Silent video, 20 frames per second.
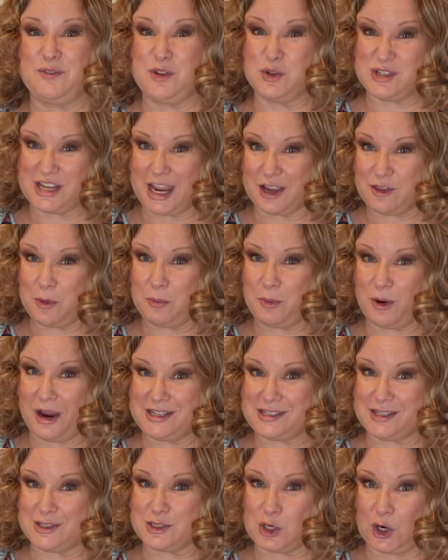if you check the
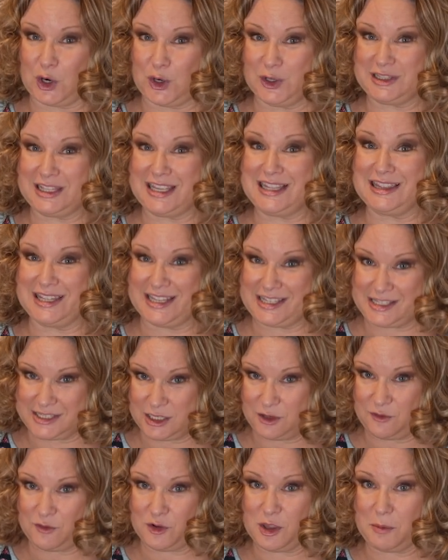prices currently
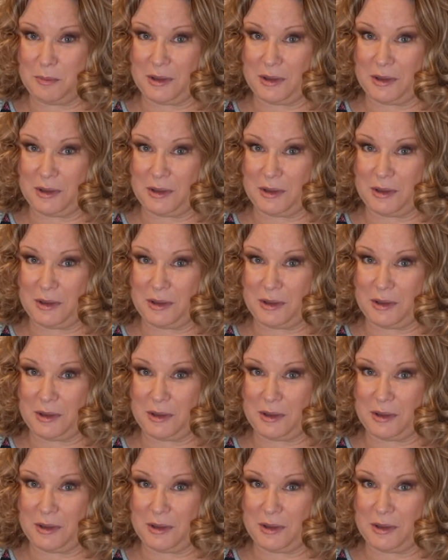listed for the